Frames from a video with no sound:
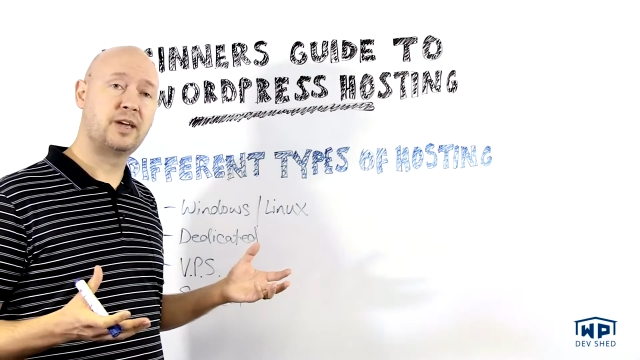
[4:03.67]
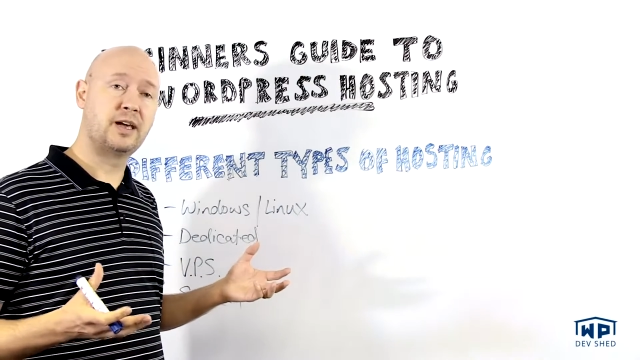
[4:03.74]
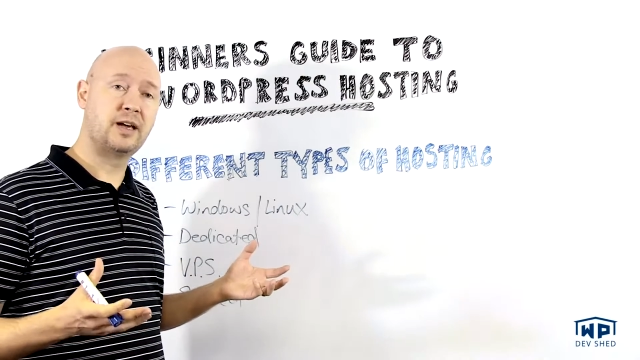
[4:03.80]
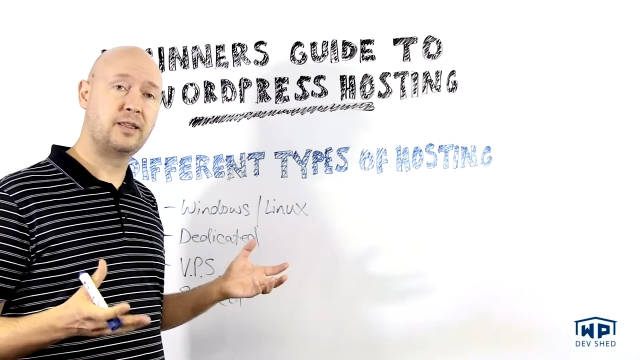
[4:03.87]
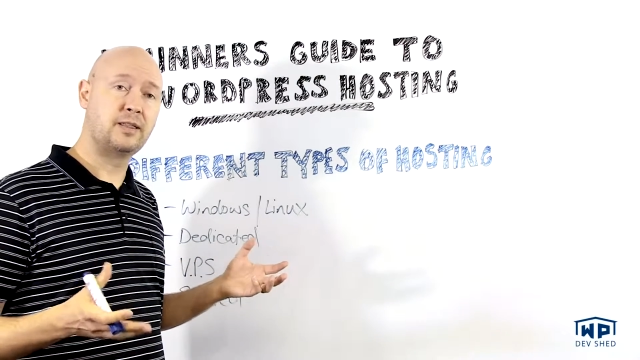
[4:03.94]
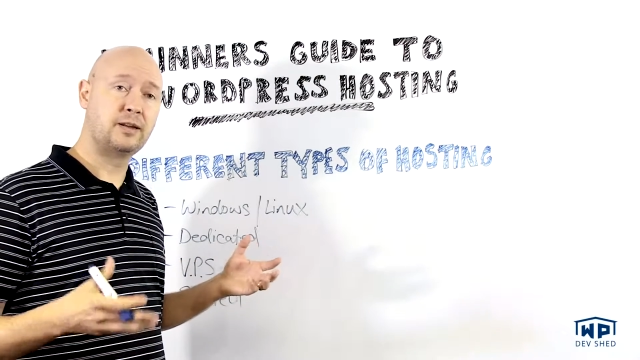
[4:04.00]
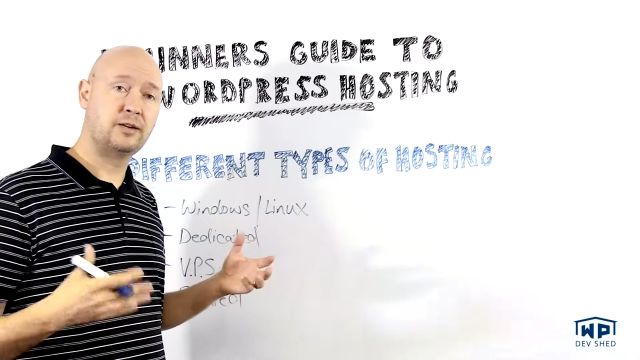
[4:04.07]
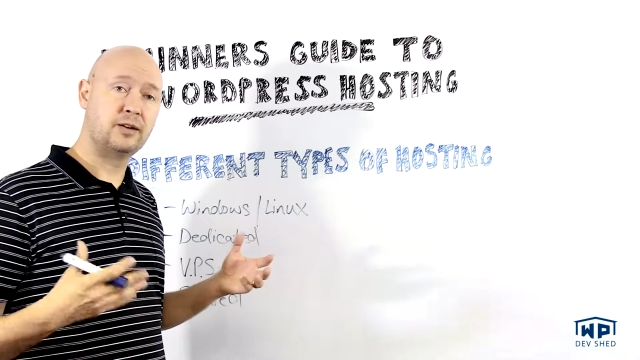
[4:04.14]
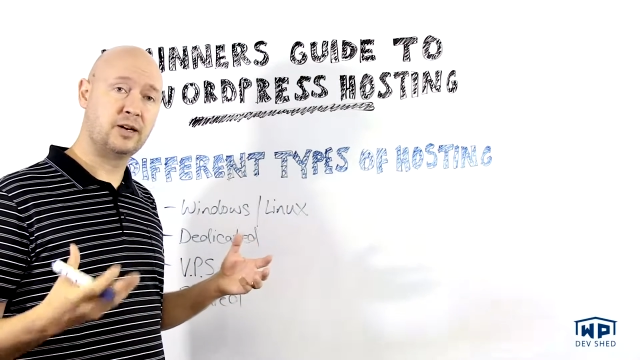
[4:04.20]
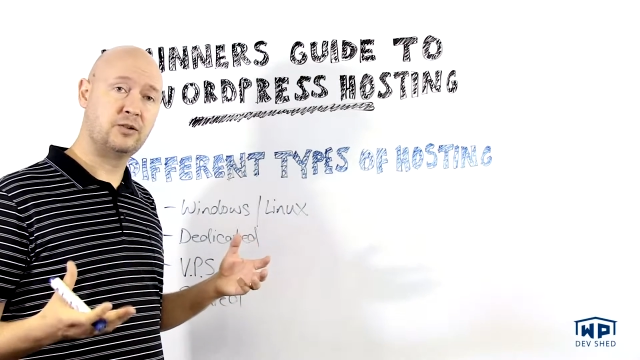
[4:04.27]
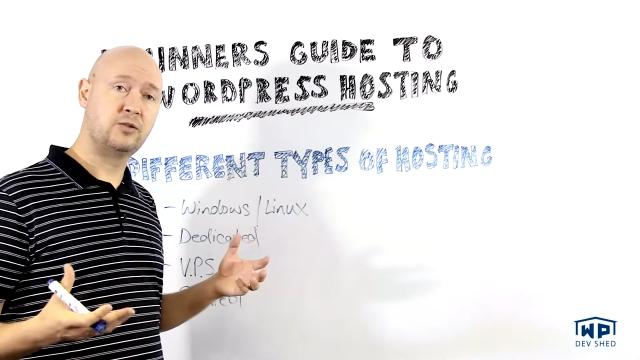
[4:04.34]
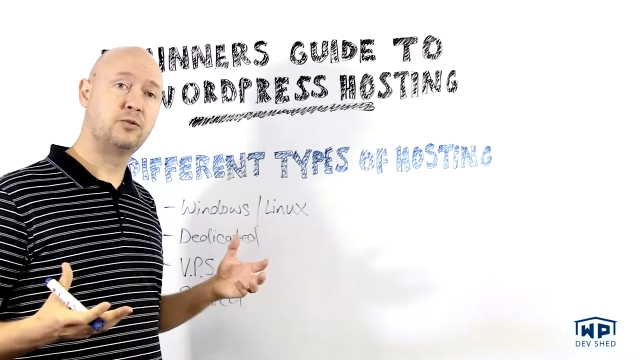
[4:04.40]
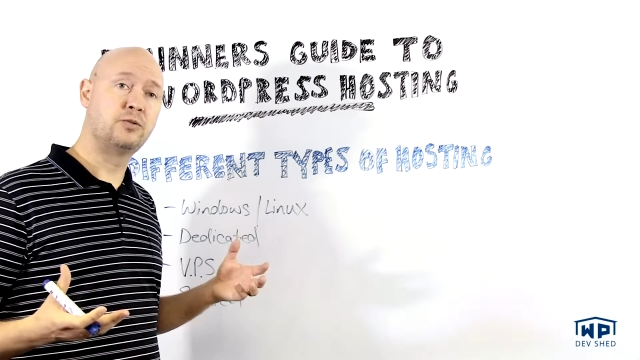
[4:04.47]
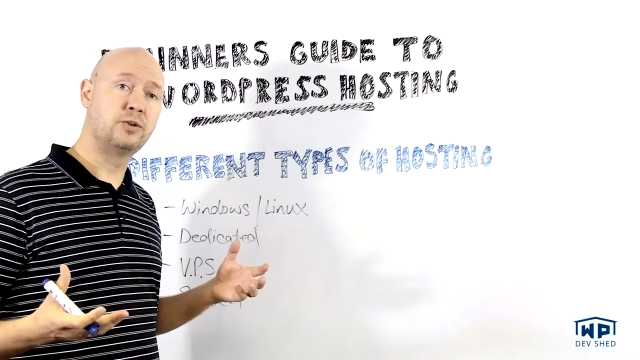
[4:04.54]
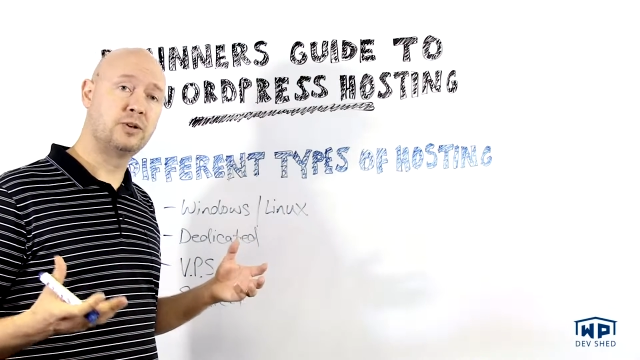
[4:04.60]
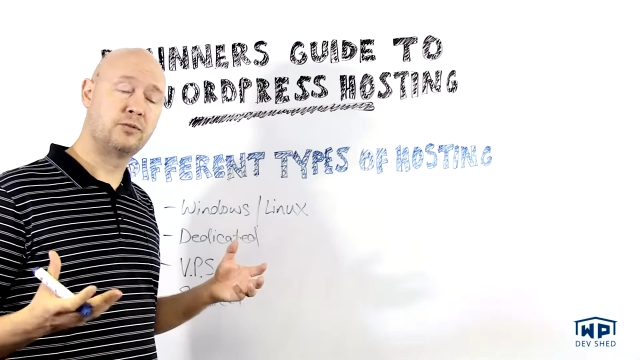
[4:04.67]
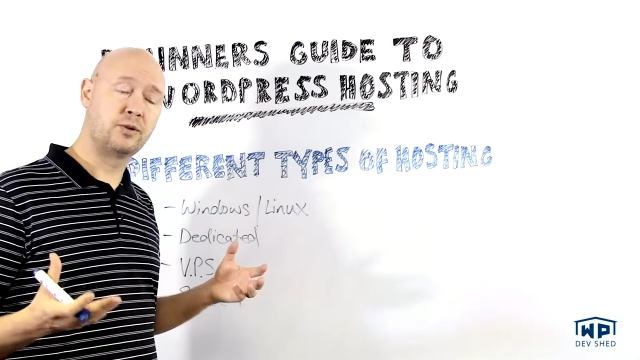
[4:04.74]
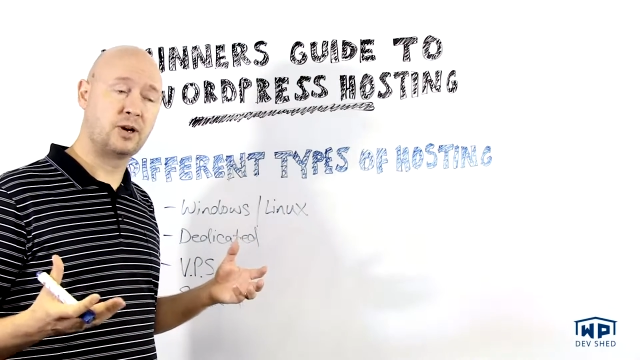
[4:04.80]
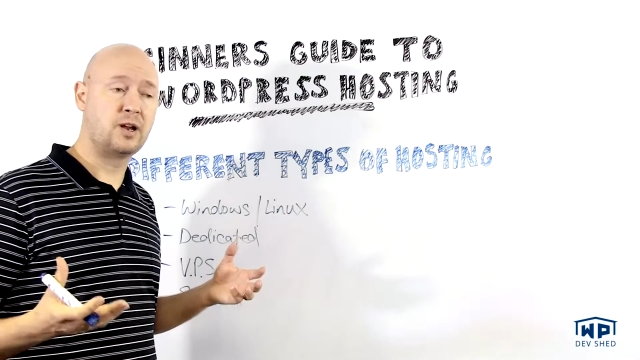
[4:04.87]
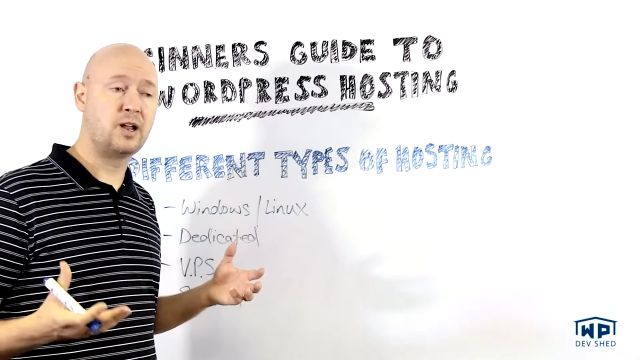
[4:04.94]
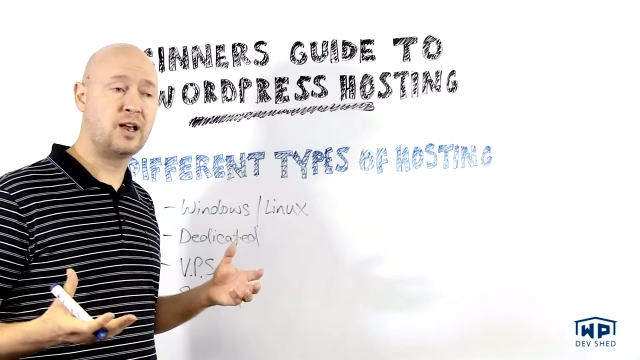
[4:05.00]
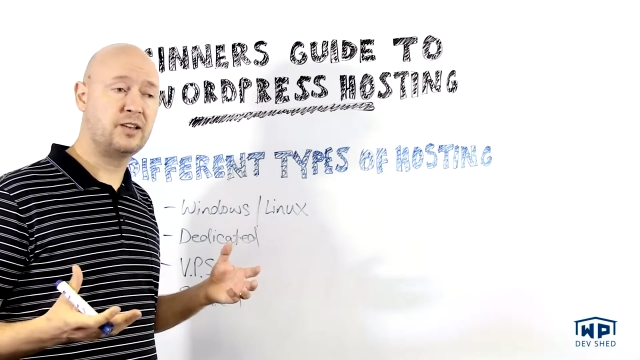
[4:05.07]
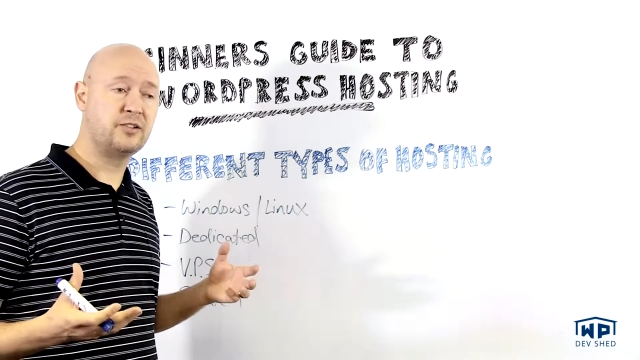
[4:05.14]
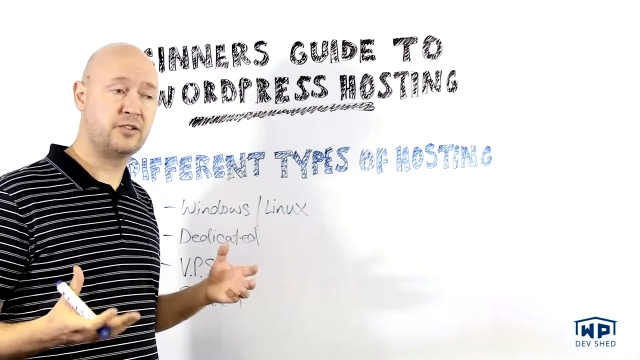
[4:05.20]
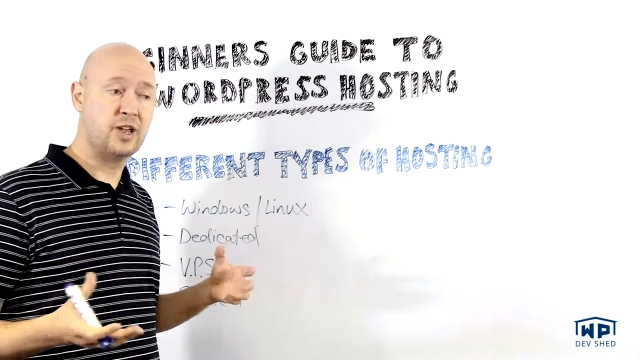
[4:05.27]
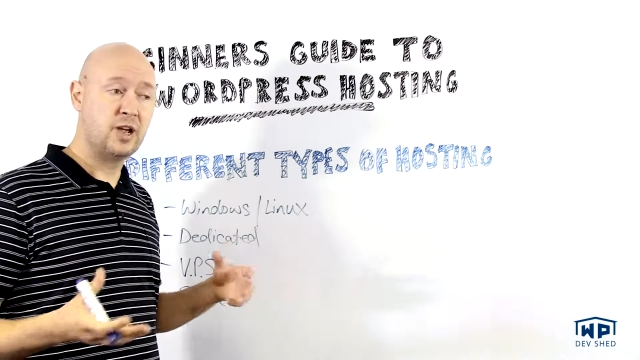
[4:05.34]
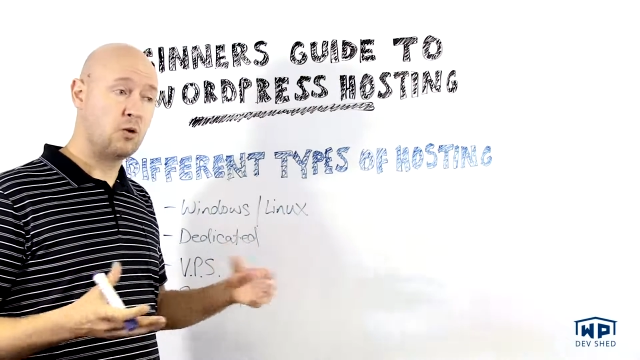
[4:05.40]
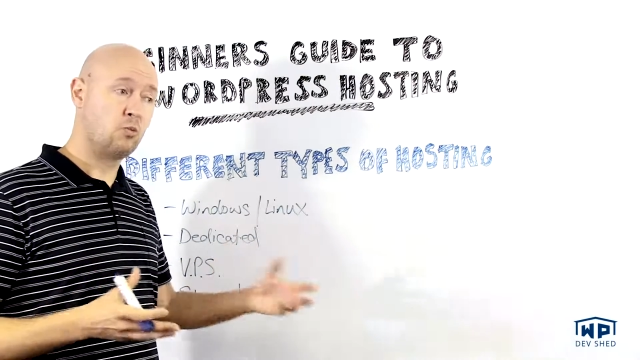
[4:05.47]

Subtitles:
that I do for different clients